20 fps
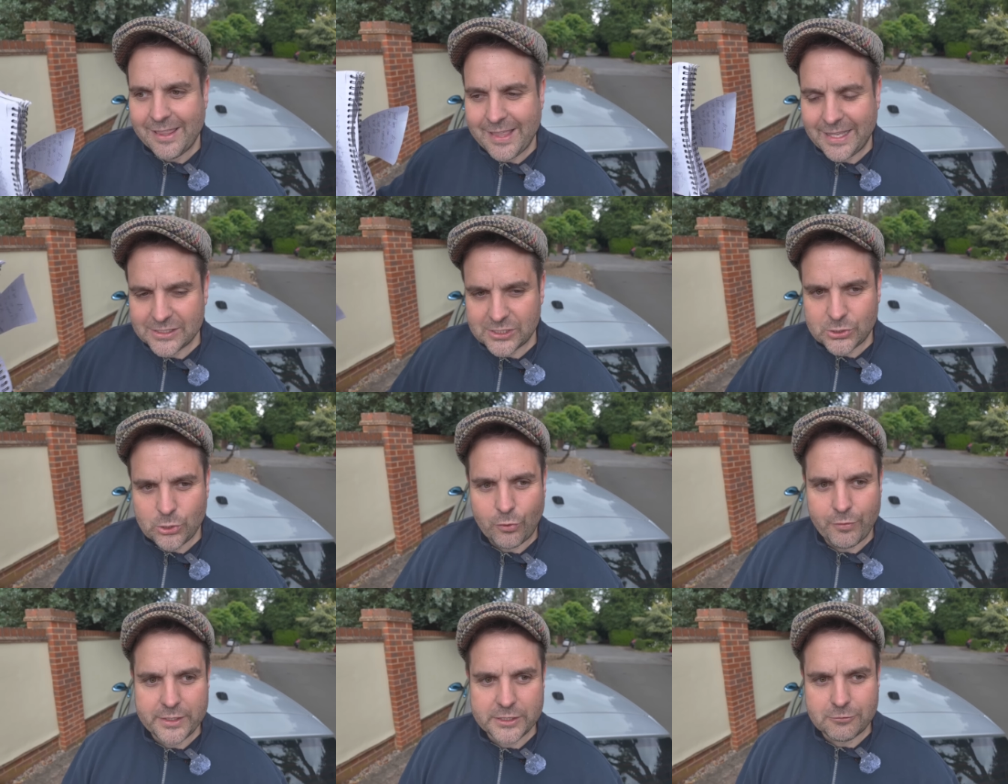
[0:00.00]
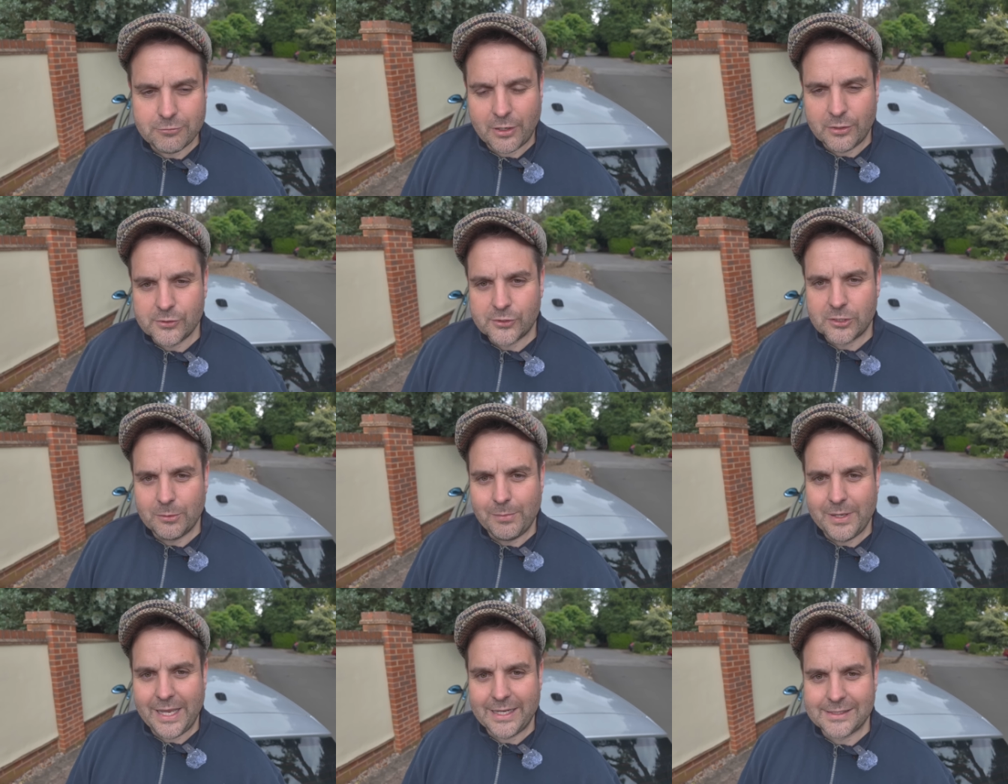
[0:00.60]
That story's grown
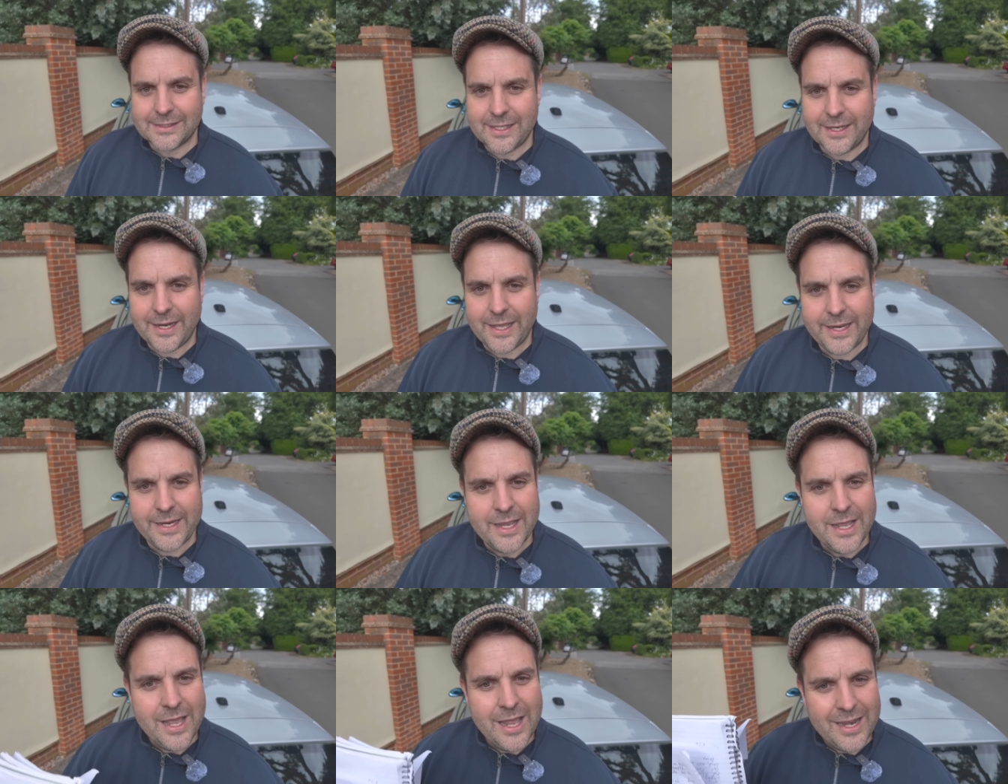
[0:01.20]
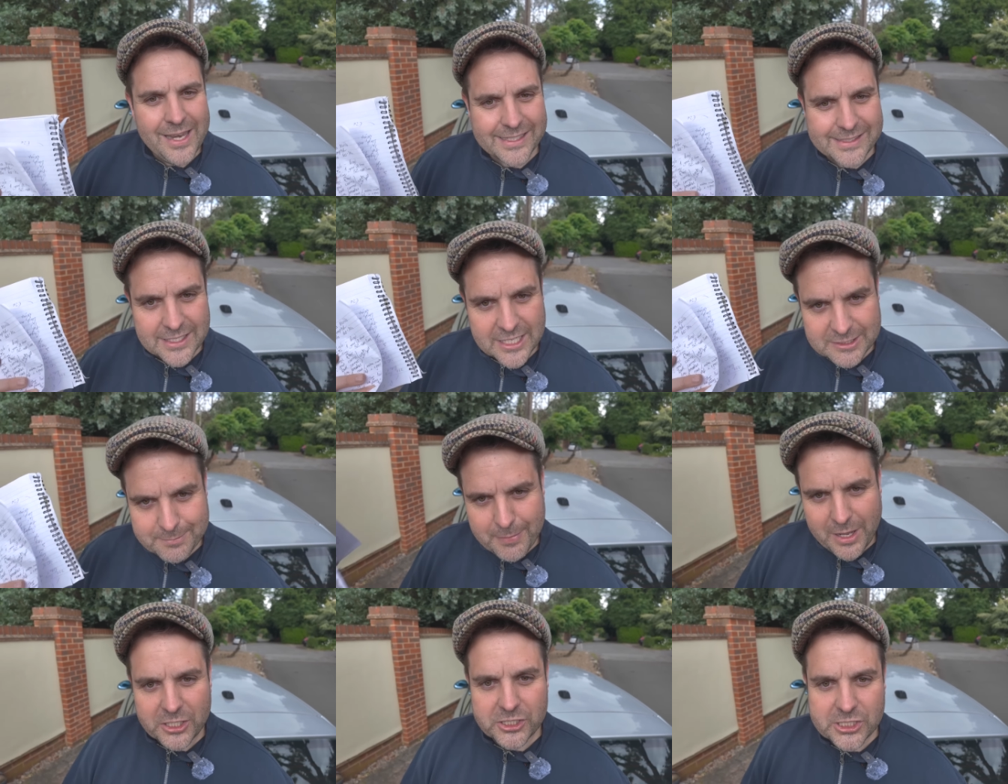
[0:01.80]
some legs today. Listen,
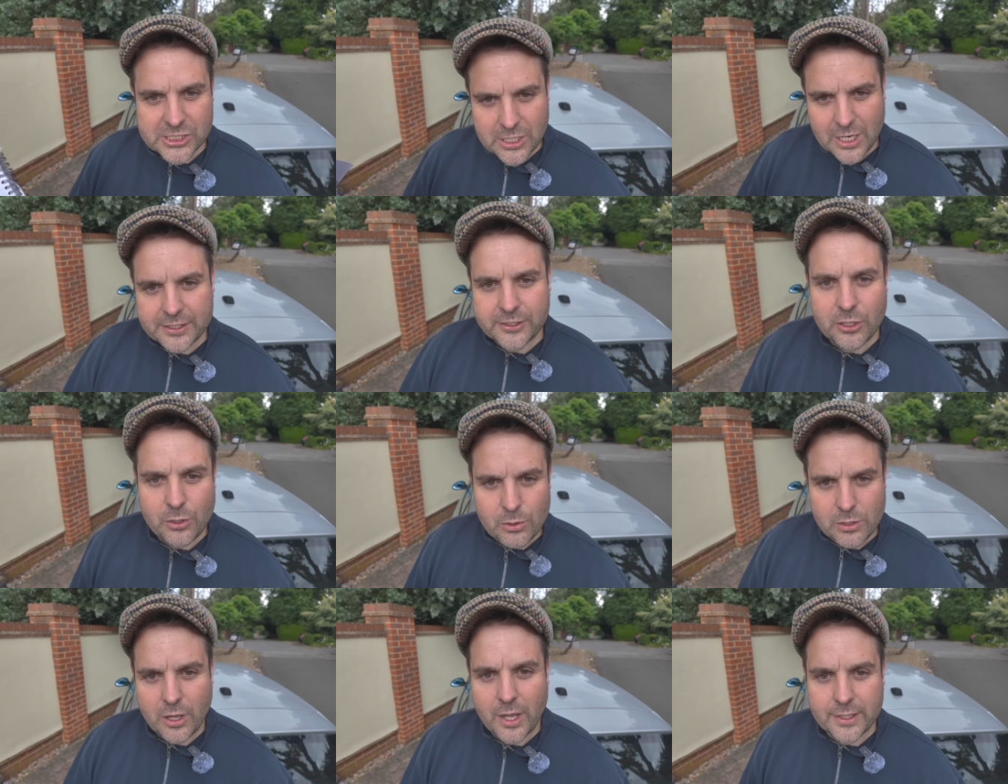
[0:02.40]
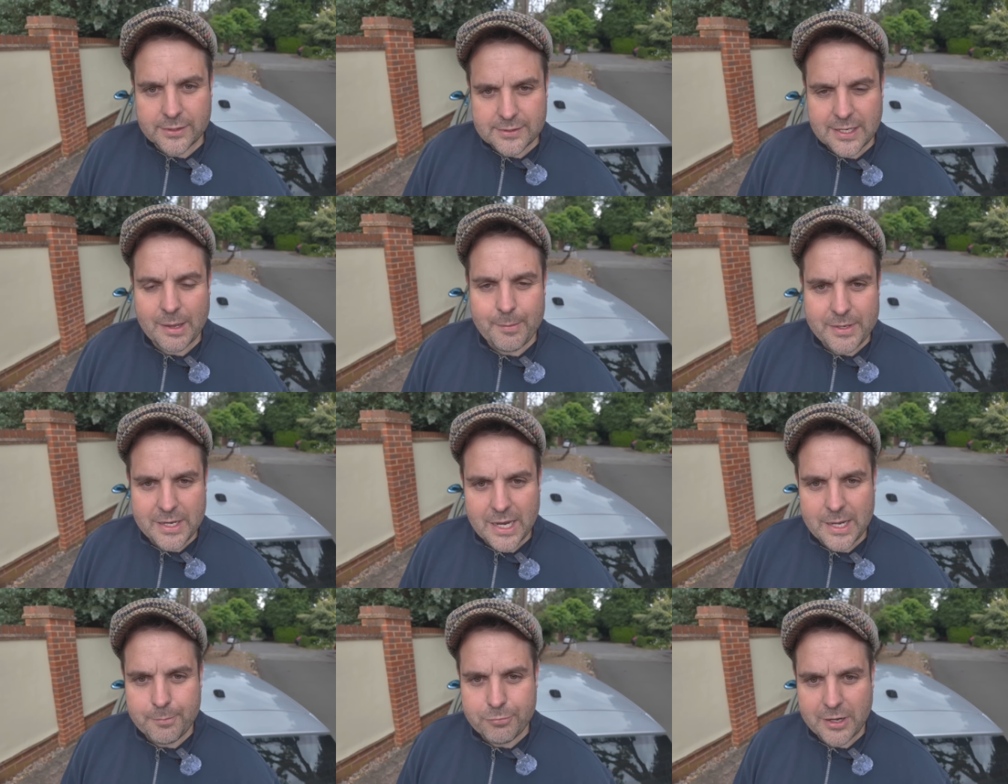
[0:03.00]
as much as I do like
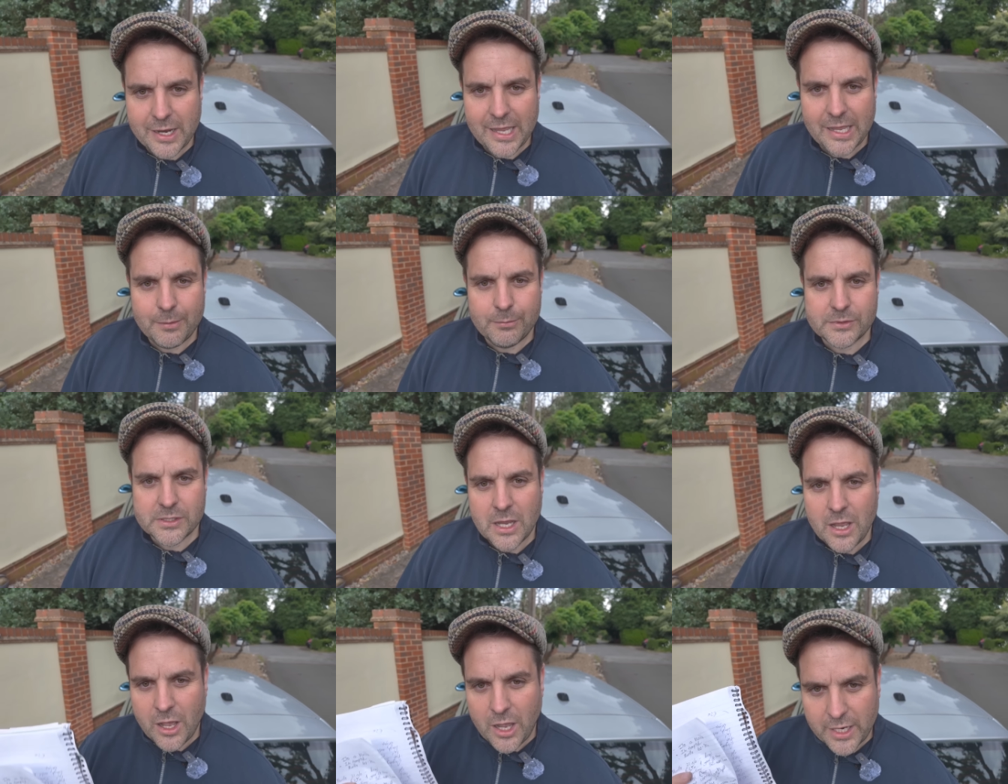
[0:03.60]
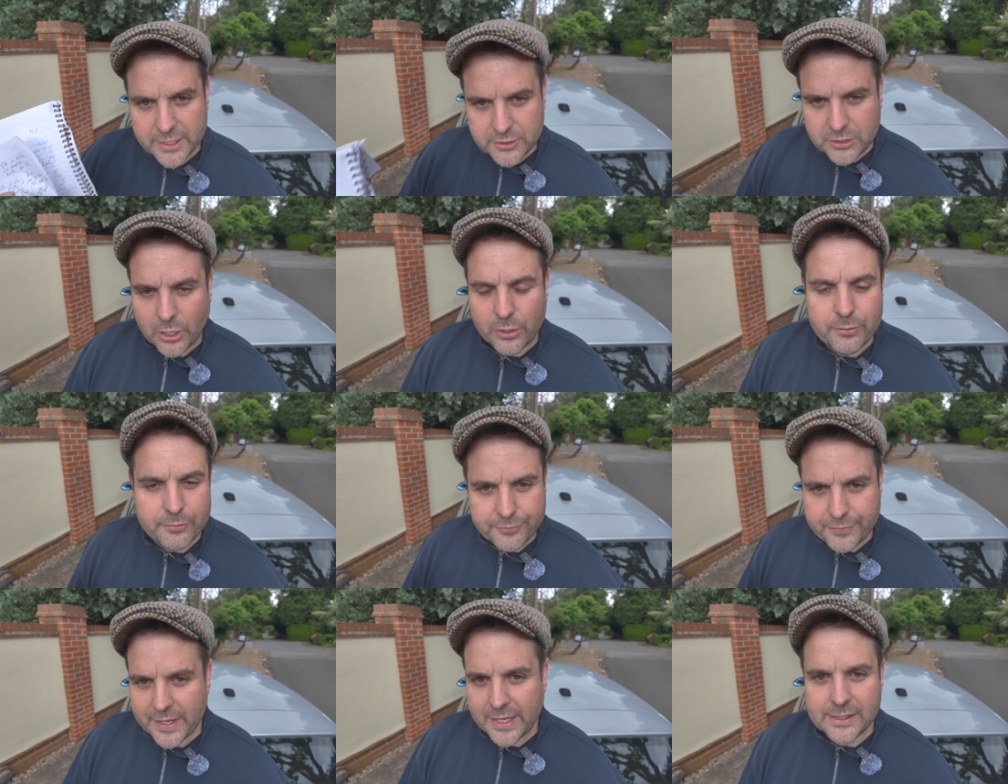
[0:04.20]
Tammy Abrahams, I
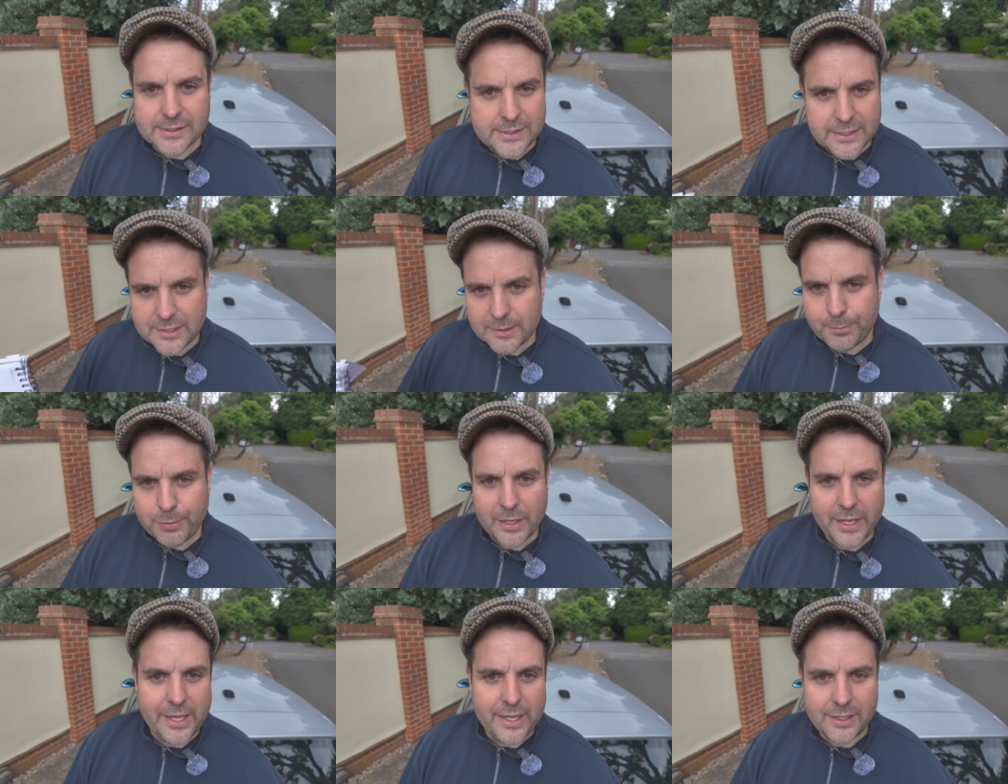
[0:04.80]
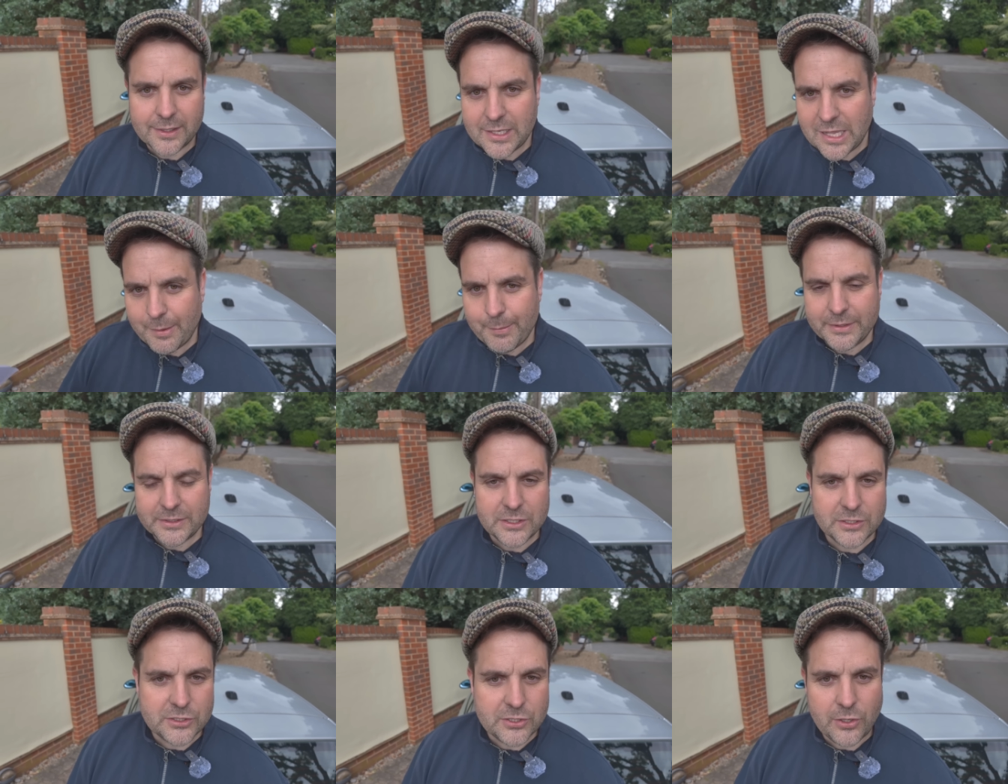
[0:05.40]
don't fancy the player
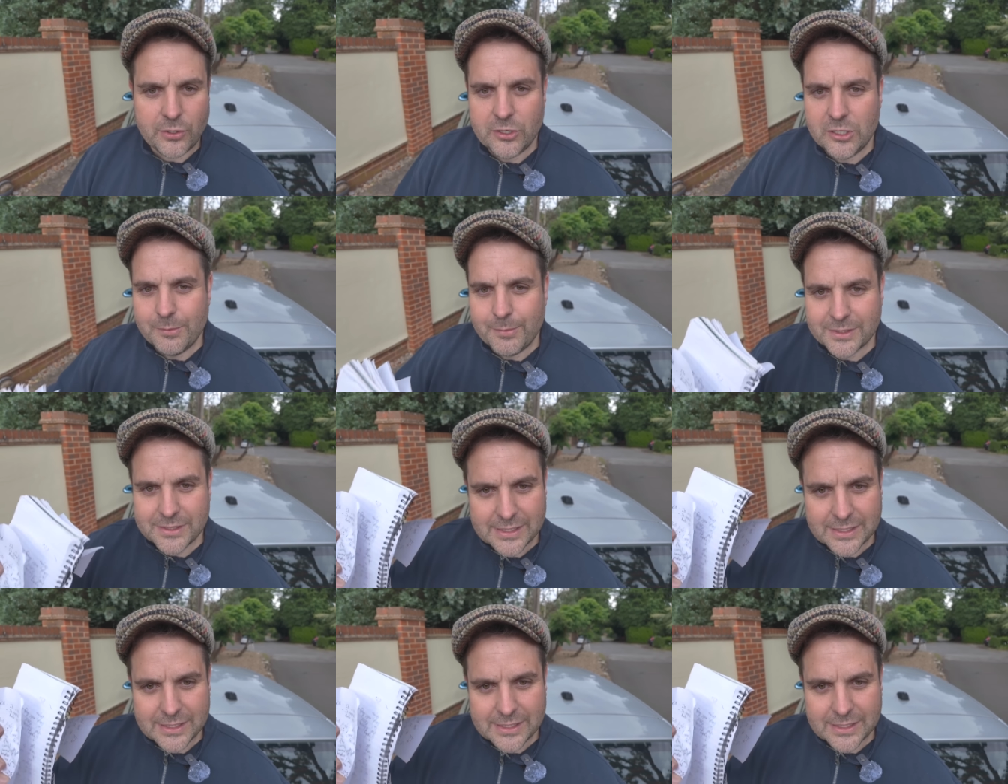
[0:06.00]
coming to Tottenham.